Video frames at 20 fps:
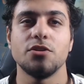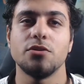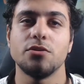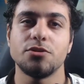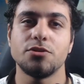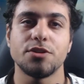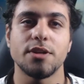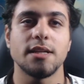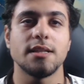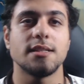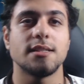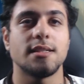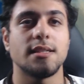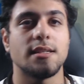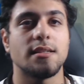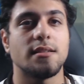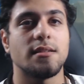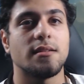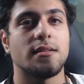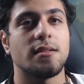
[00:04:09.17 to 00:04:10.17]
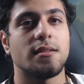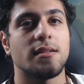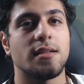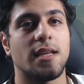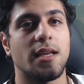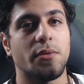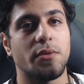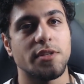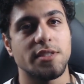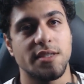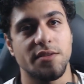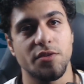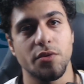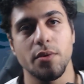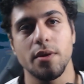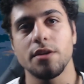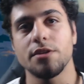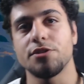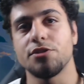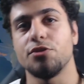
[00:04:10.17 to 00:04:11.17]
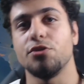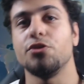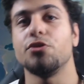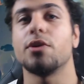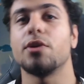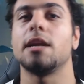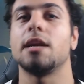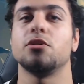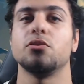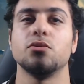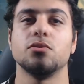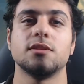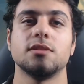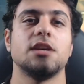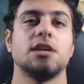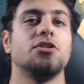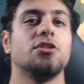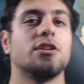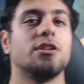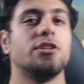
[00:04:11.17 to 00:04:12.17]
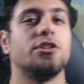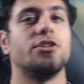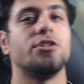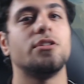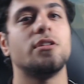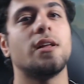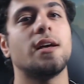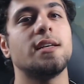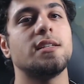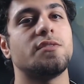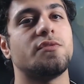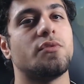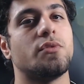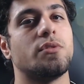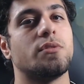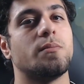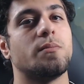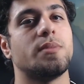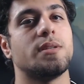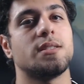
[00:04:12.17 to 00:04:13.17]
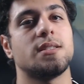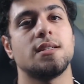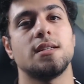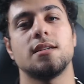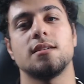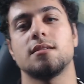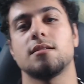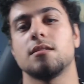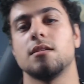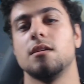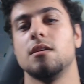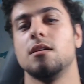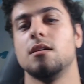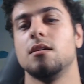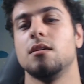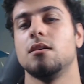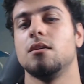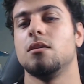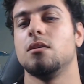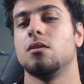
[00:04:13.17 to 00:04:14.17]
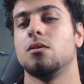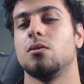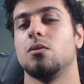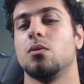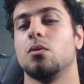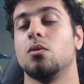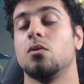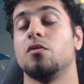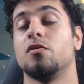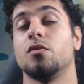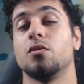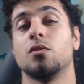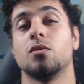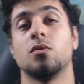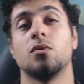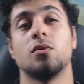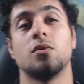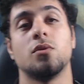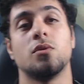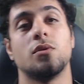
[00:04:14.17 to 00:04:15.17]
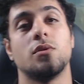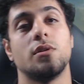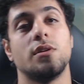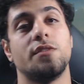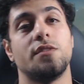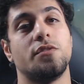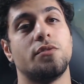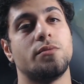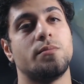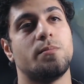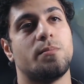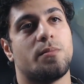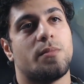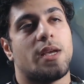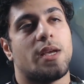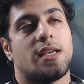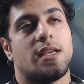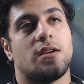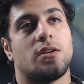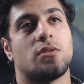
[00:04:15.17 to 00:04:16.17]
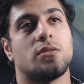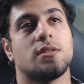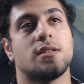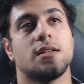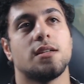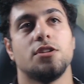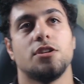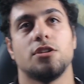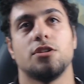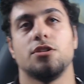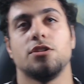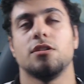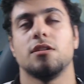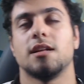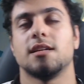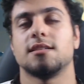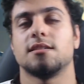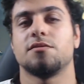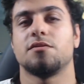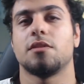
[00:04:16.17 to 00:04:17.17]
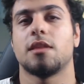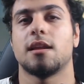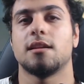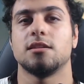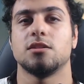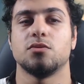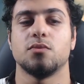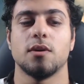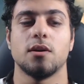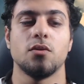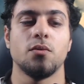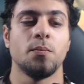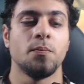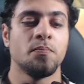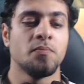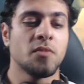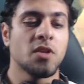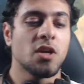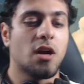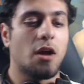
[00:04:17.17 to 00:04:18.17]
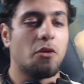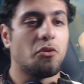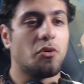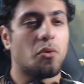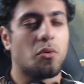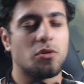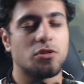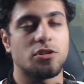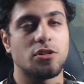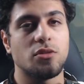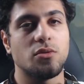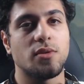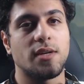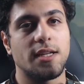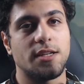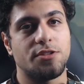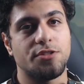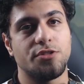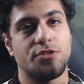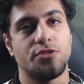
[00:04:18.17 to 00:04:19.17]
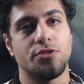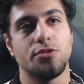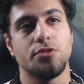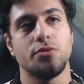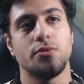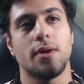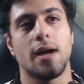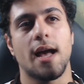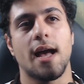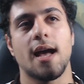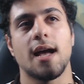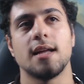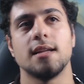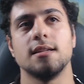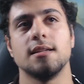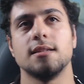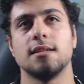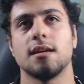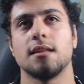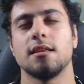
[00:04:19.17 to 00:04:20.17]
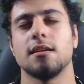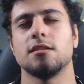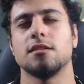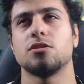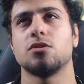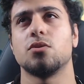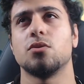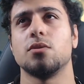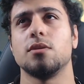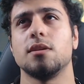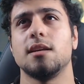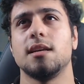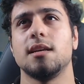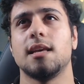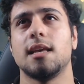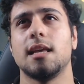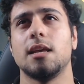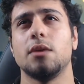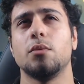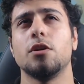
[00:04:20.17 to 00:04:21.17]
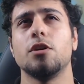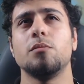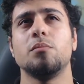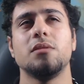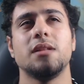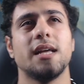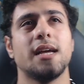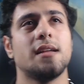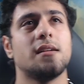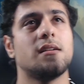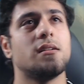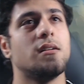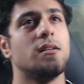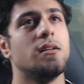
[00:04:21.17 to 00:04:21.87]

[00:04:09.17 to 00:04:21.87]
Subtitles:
Trends and Keywords Everywhere are two great tools that you can utilize for your business, or for if you're making content, you can utilize it for that as well. I would also look into Google Ads. I think it's called Keyword Planner.